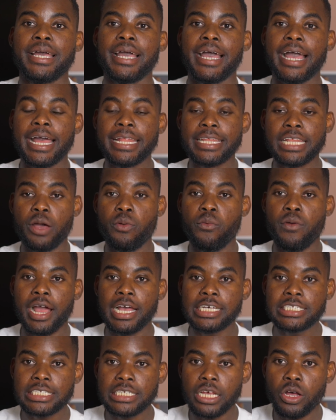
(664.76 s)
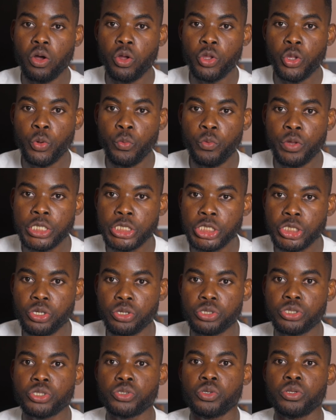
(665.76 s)
and I will answer all your
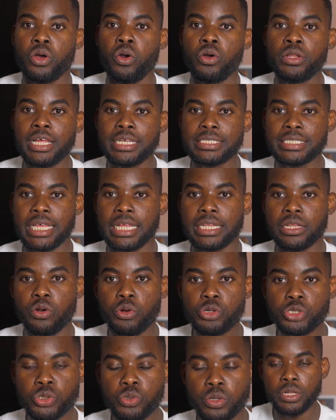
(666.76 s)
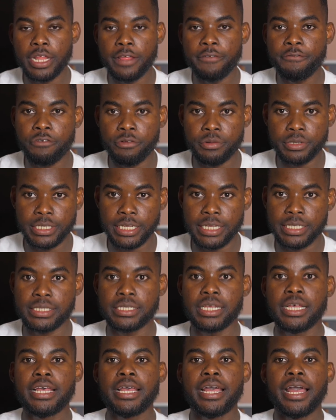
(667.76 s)
questions so others can also learn from this.
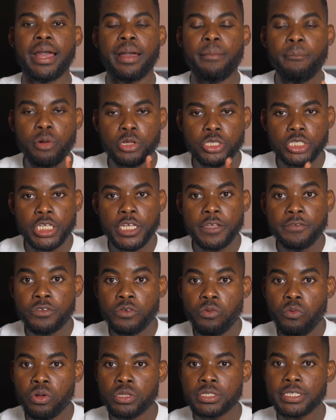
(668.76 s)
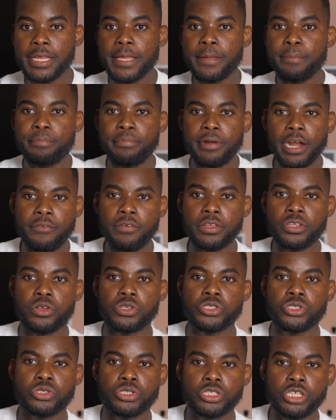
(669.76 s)
But if you want a private
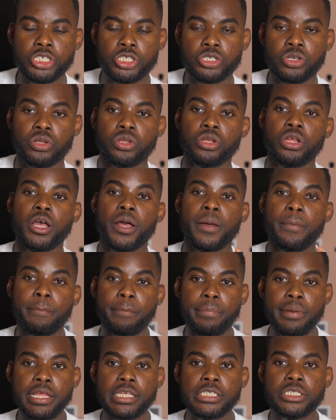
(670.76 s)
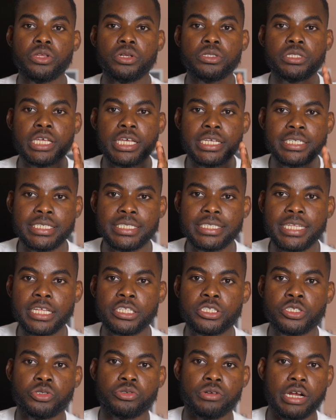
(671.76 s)
consultation, please don't
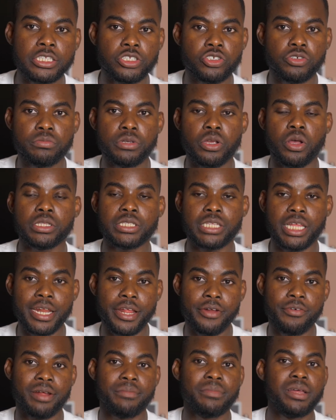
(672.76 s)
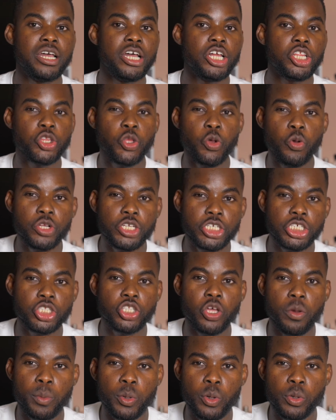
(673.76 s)
hesitate to write to me on Telegram
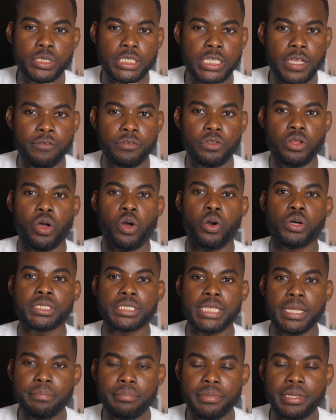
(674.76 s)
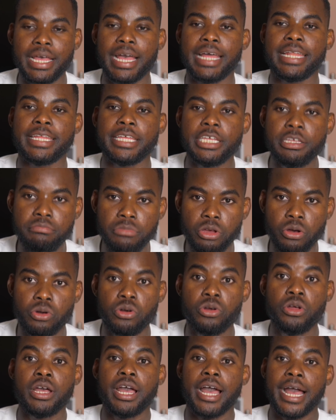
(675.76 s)
Tochi007 or send me an email
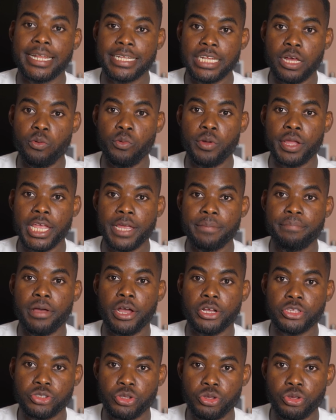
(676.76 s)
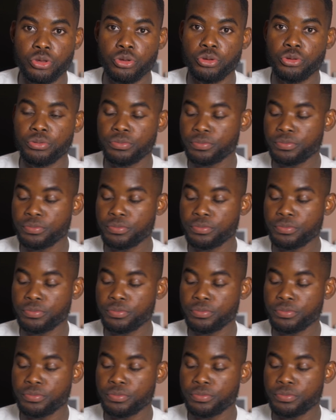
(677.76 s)
and I will get back to you.